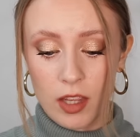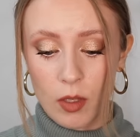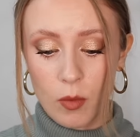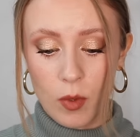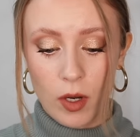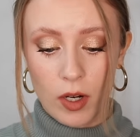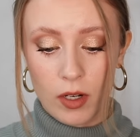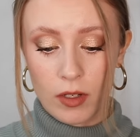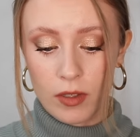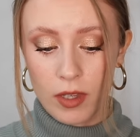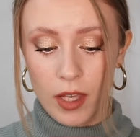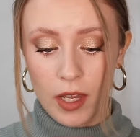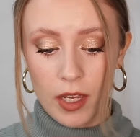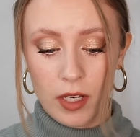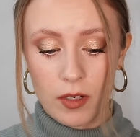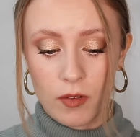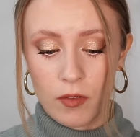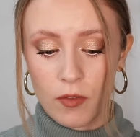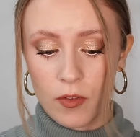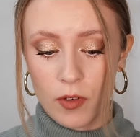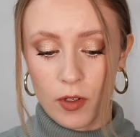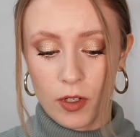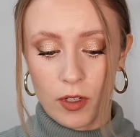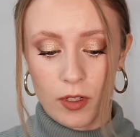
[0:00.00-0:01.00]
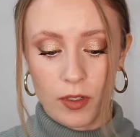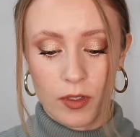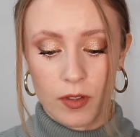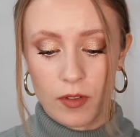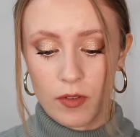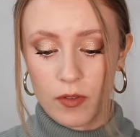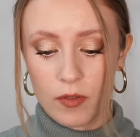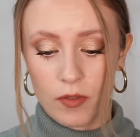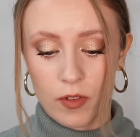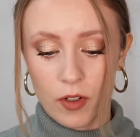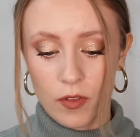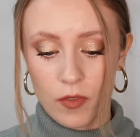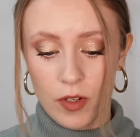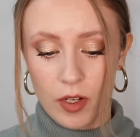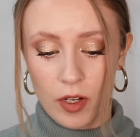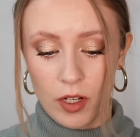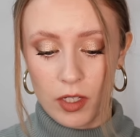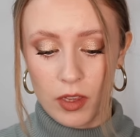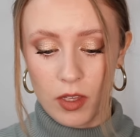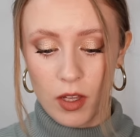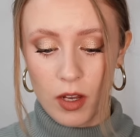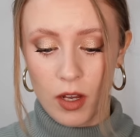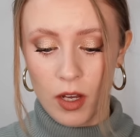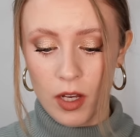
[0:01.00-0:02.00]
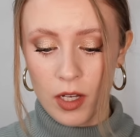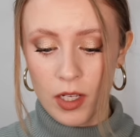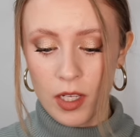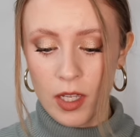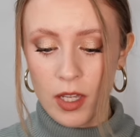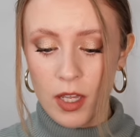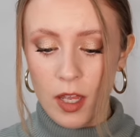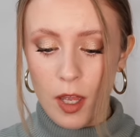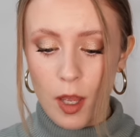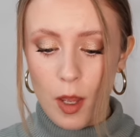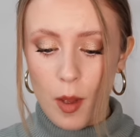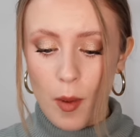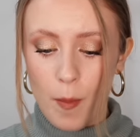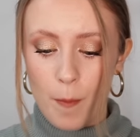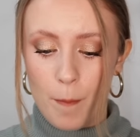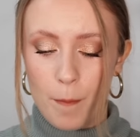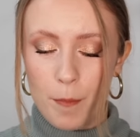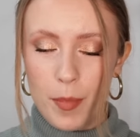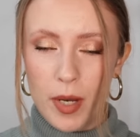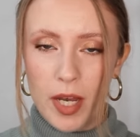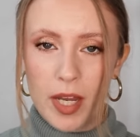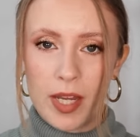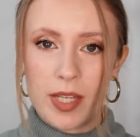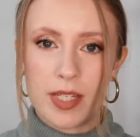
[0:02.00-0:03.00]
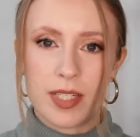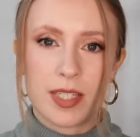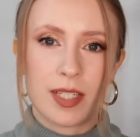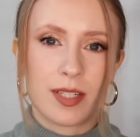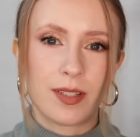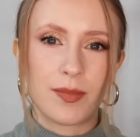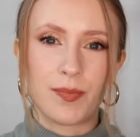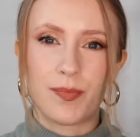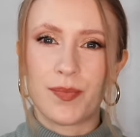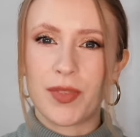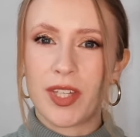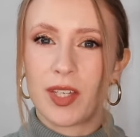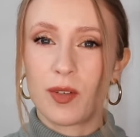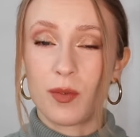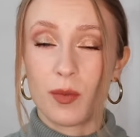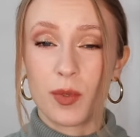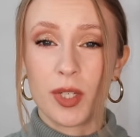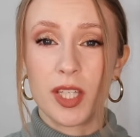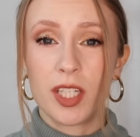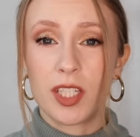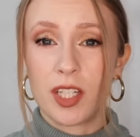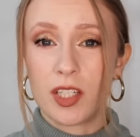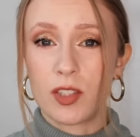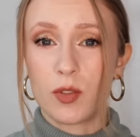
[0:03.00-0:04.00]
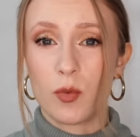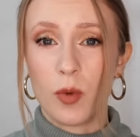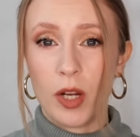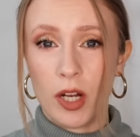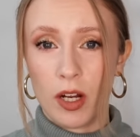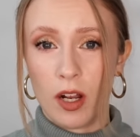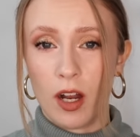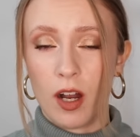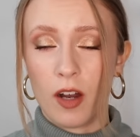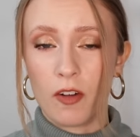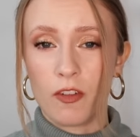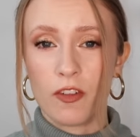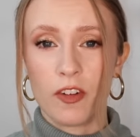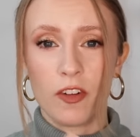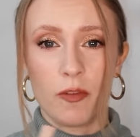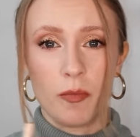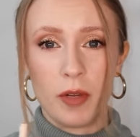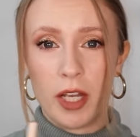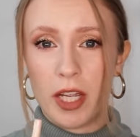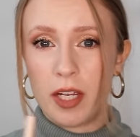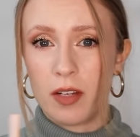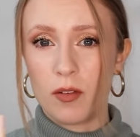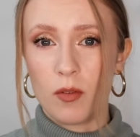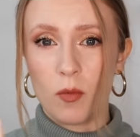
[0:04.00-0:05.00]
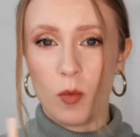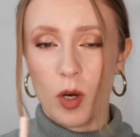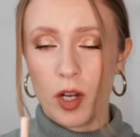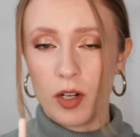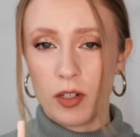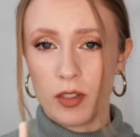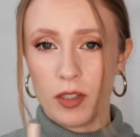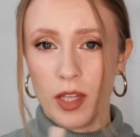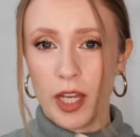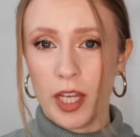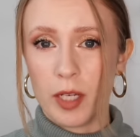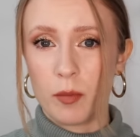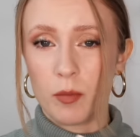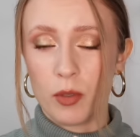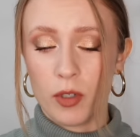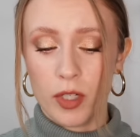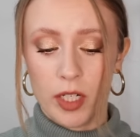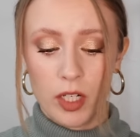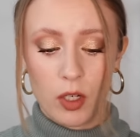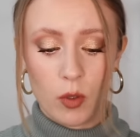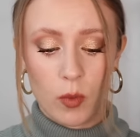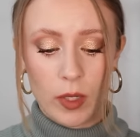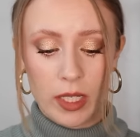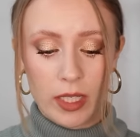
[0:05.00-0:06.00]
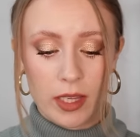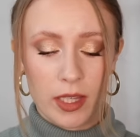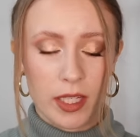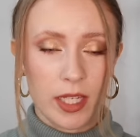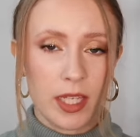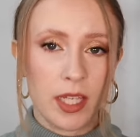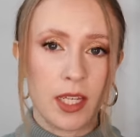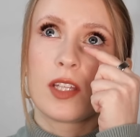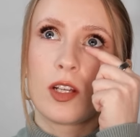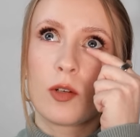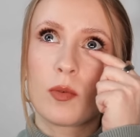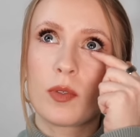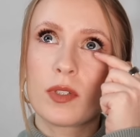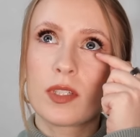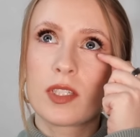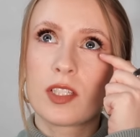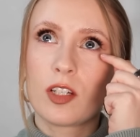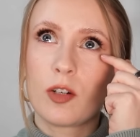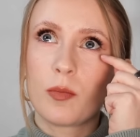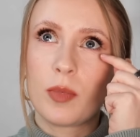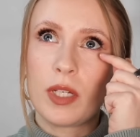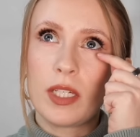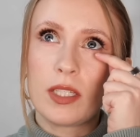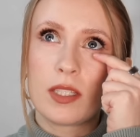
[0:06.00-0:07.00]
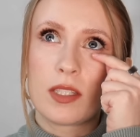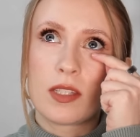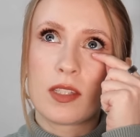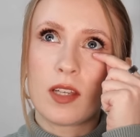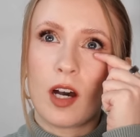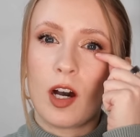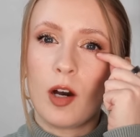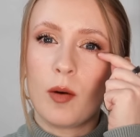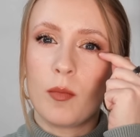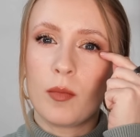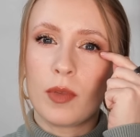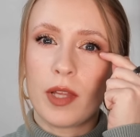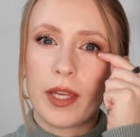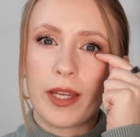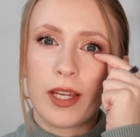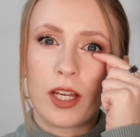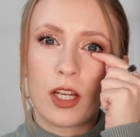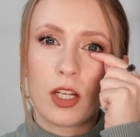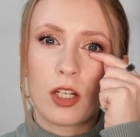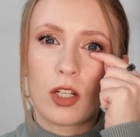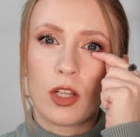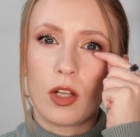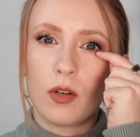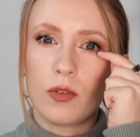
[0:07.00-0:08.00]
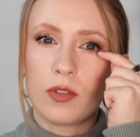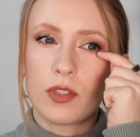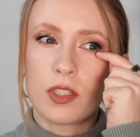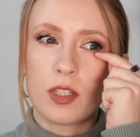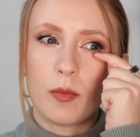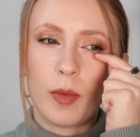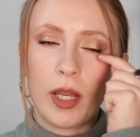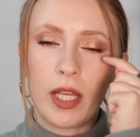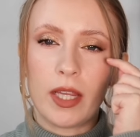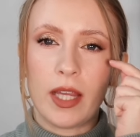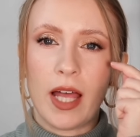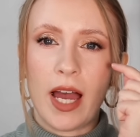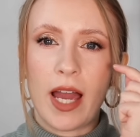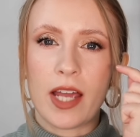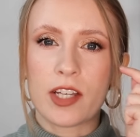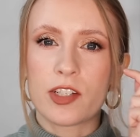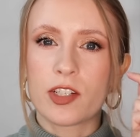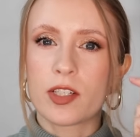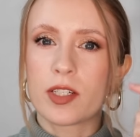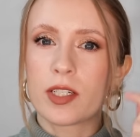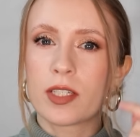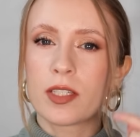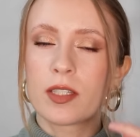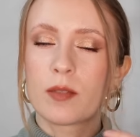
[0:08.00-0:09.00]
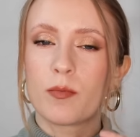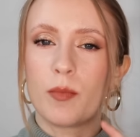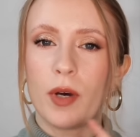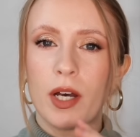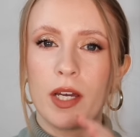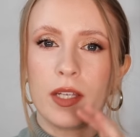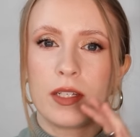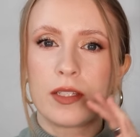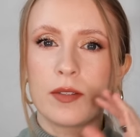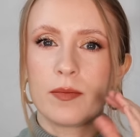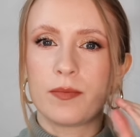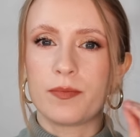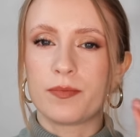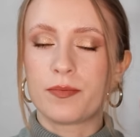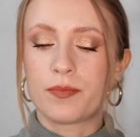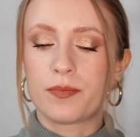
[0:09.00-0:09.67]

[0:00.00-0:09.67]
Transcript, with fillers: in the waterline for, for very long, but it really does wear off of my waterline pretty quickly. There will still be some like close to my lashes, but